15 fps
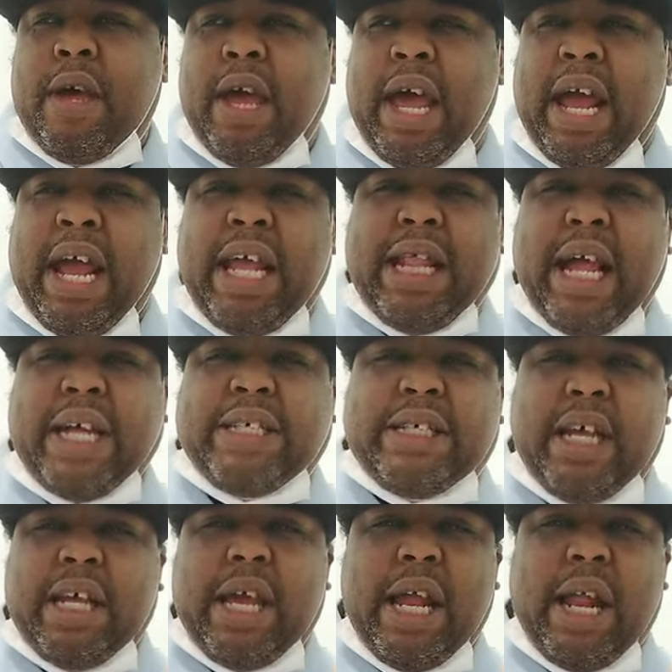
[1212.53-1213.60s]
And he likes to
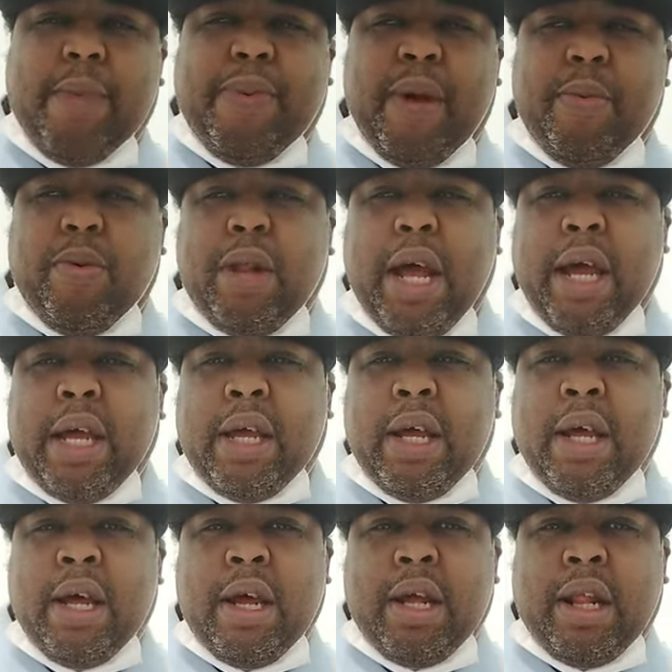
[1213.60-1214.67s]
yell at people like
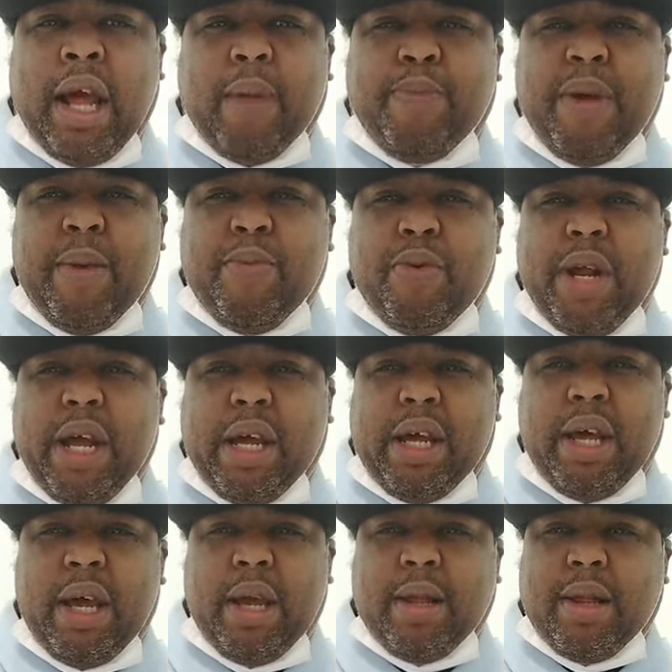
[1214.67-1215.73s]
like people their
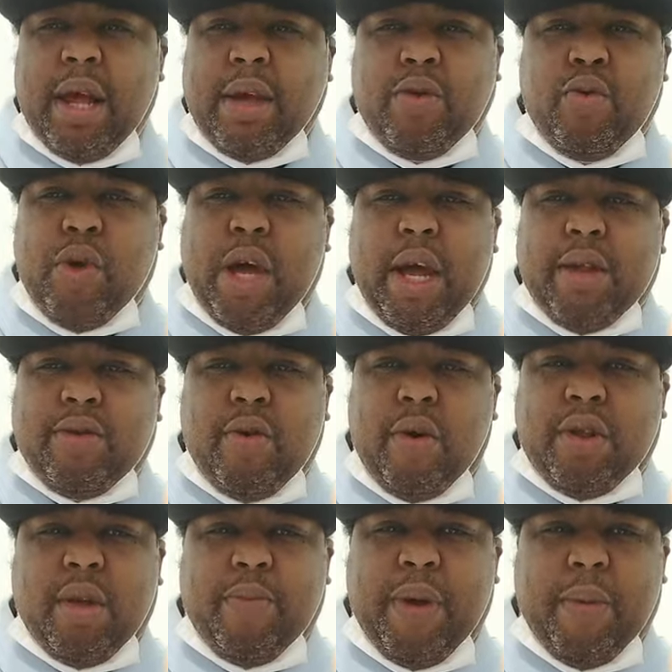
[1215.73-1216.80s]
kids. Like you can't
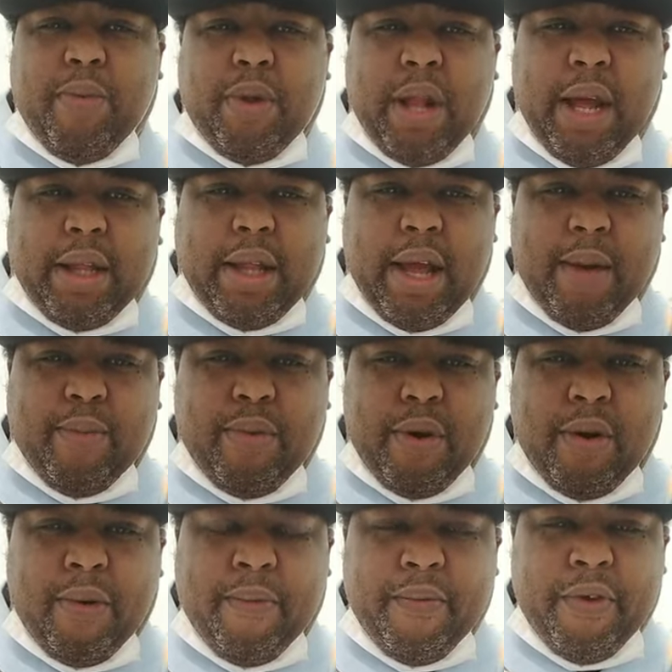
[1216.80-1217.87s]
talk to people like that,
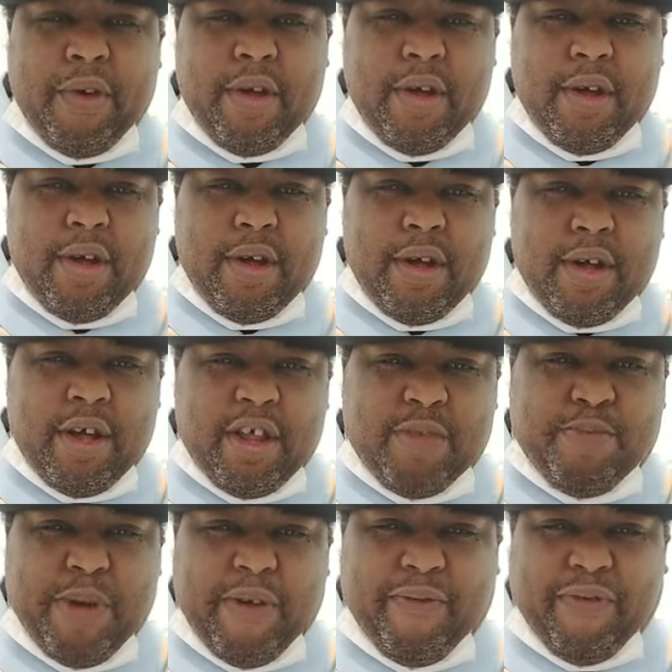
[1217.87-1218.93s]
bro.
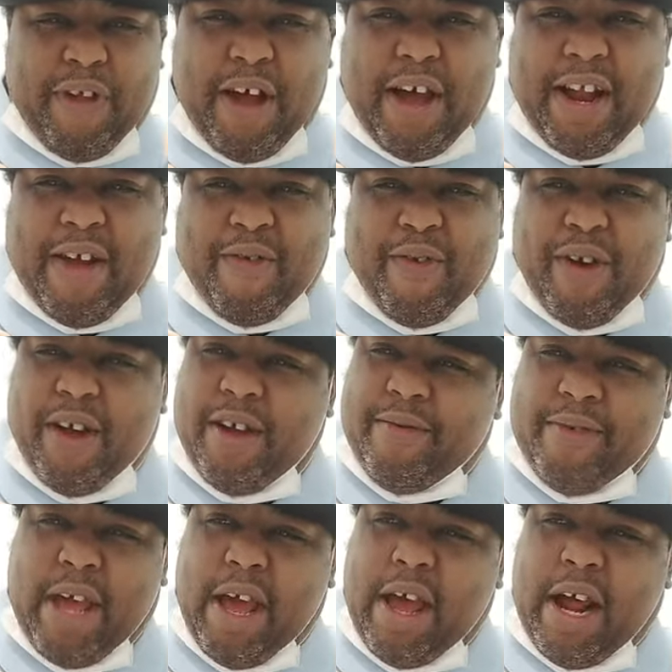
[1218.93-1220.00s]
Spit flying everywhere.
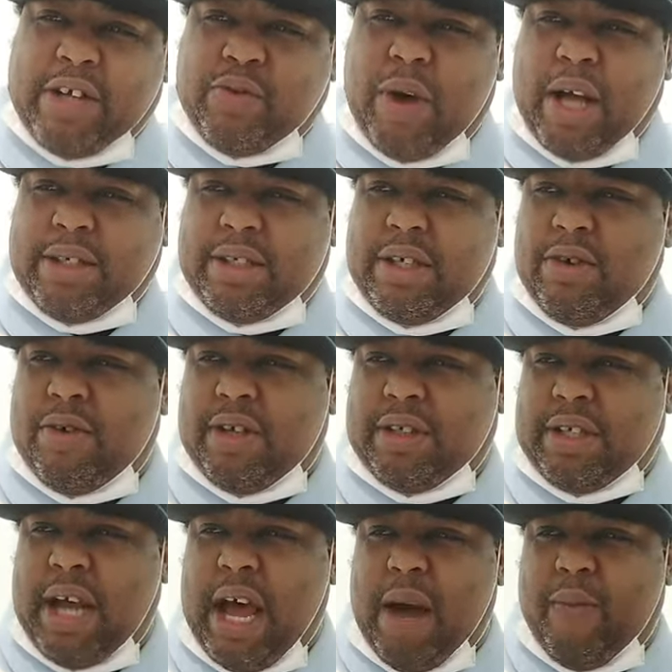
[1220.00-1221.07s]
Yeah, that's why I sit on the
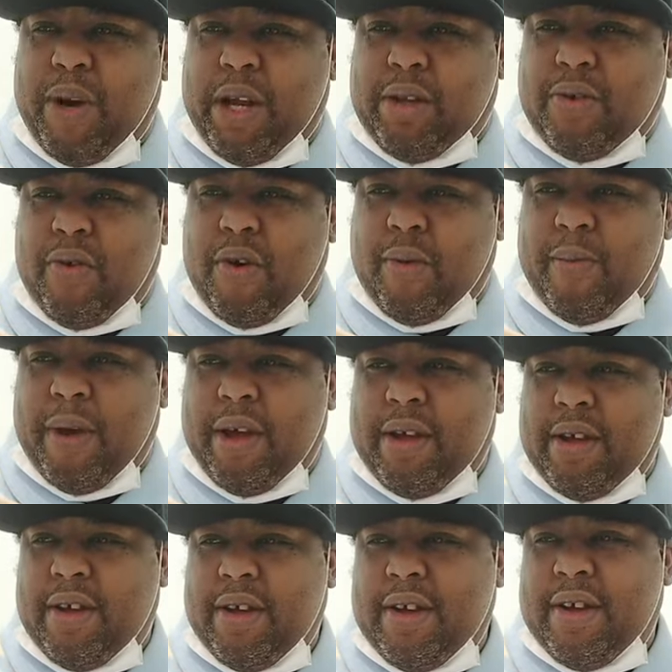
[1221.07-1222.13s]
side when he talk, man.